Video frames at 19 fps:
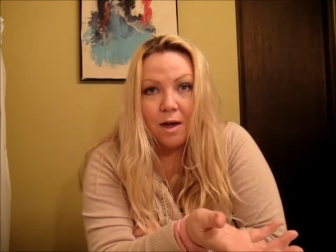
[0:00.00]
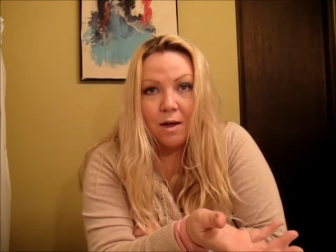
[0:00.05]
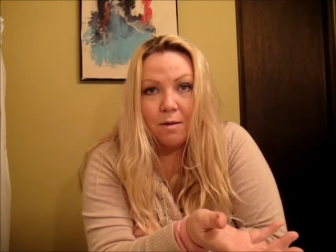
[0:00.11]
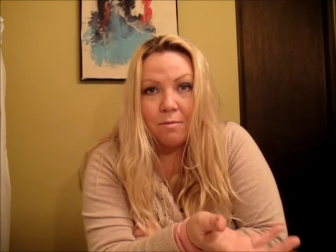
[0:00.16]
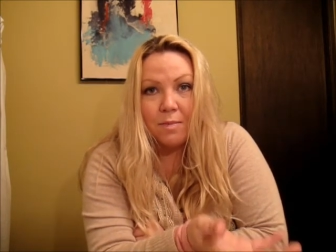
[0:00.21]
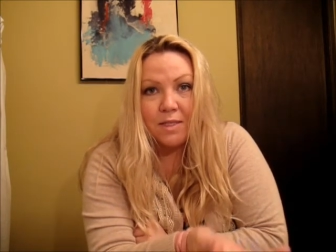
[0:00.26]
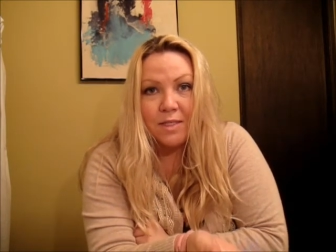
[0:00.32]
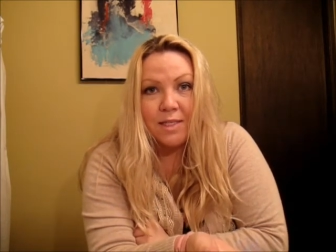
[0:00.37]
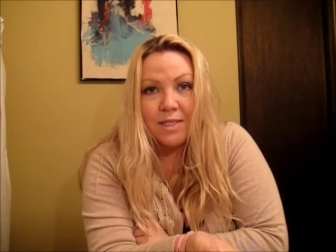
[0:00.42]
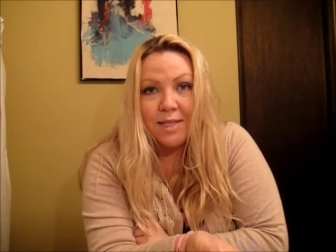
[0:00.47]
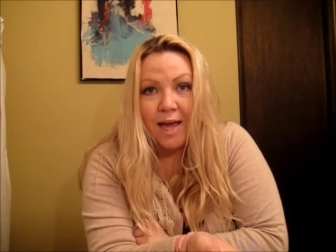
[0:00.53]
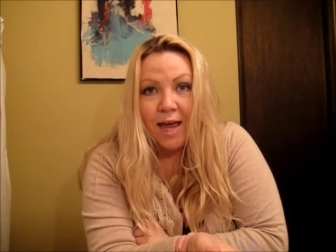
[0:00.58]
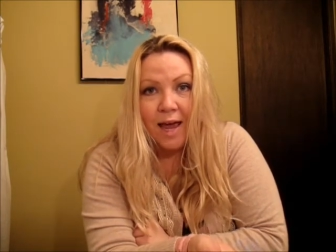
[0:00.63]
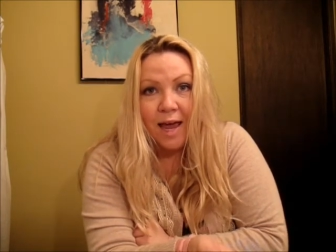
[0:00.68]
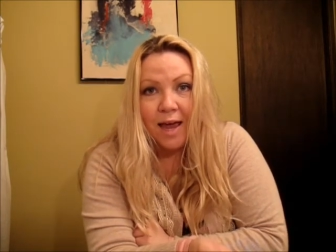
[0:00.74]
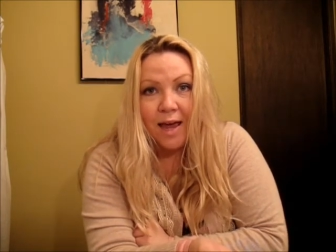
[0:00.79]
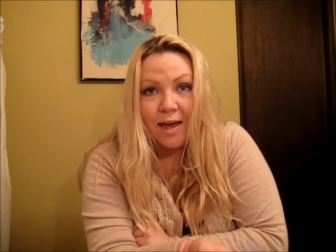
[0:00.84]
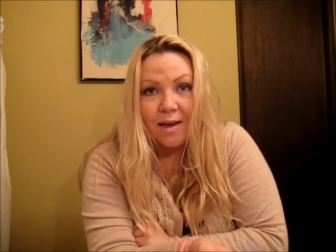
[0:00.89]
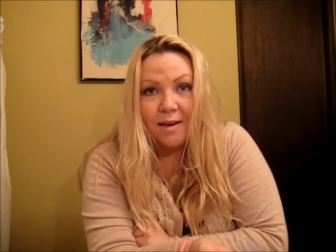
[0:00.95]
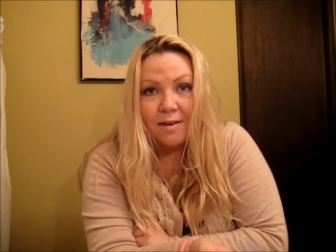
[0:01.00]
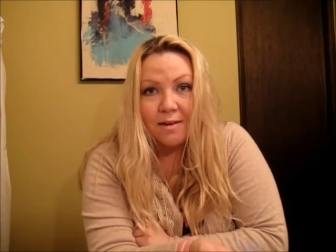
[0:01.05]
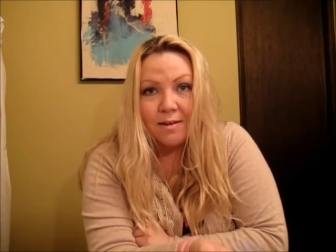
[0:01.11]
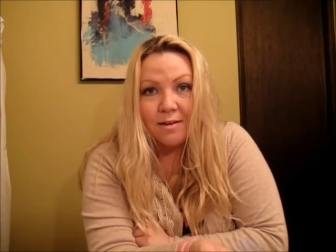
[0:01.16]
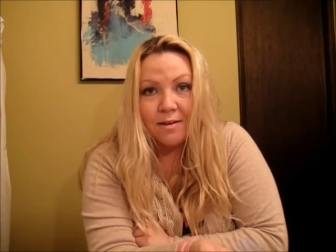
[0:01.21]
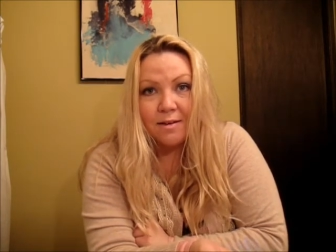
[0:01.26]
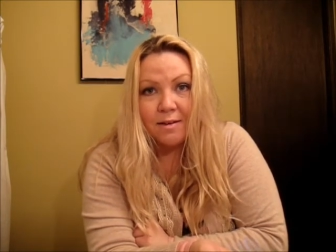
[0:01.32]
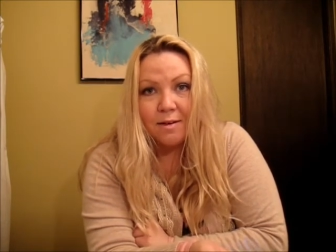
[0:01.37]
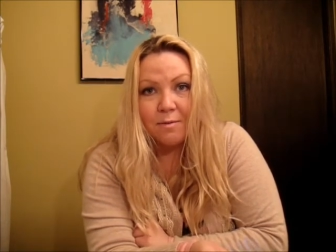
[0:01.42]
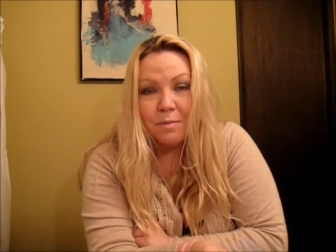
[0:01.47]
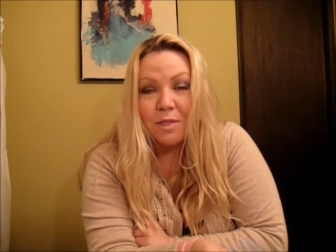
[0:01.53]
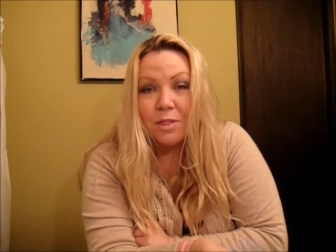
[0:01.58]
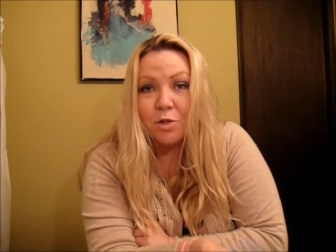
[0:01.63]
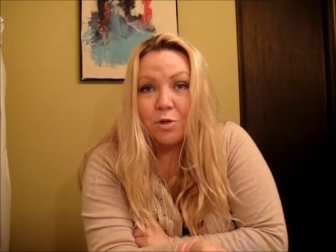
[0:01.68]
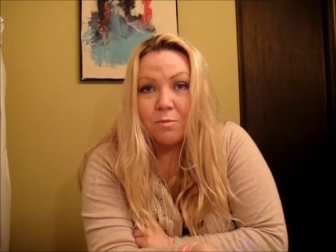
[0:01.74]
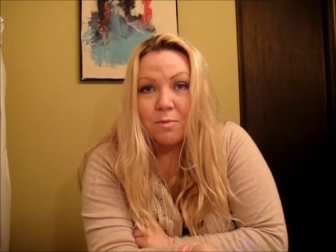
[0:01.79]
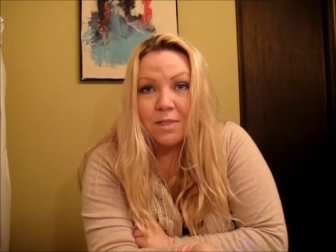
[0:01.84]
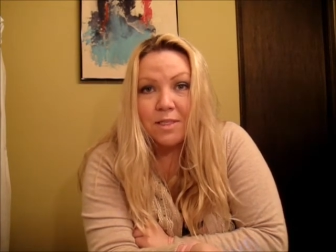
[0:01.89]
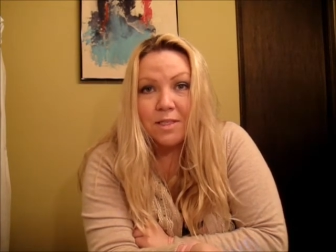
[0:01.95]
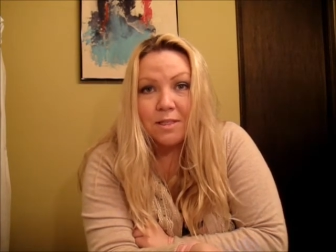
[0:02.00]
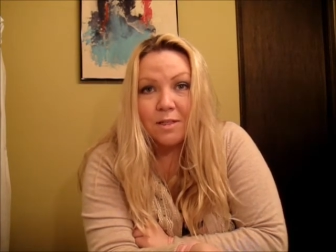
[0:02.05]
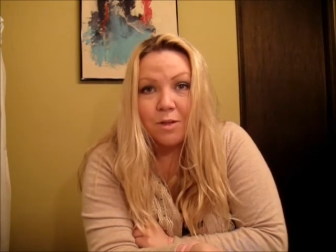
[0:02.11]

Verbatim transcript: a, Mr. and Mrs.